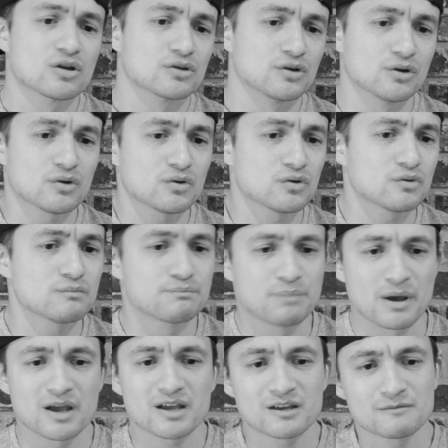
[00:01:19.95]
you,
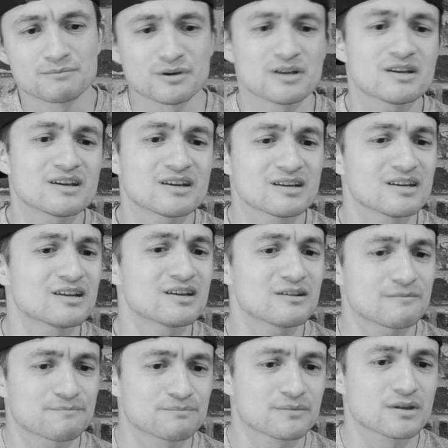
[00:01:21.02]
baby.